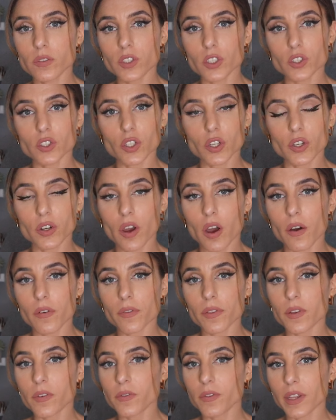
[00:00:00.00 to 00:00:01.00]
to turn
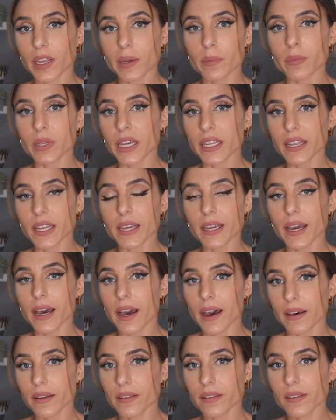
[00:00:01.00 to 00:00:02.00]
off the flame like they
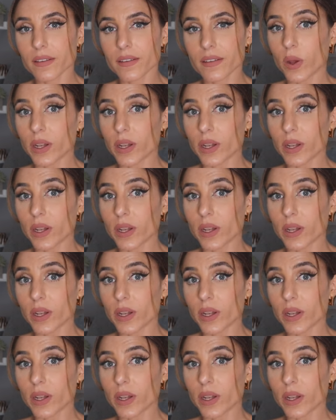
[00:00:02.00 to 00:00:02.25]
asked.